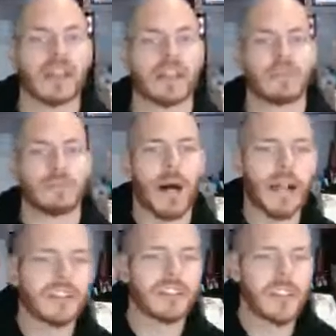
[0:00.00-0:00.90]
It's a
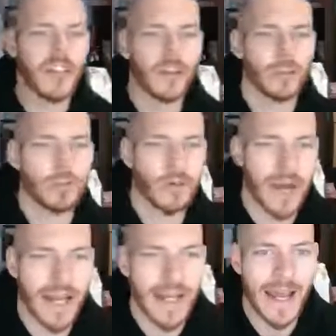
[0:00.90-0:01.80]
policy that your
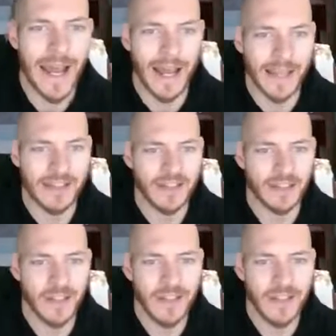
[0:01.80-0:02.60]
brain has.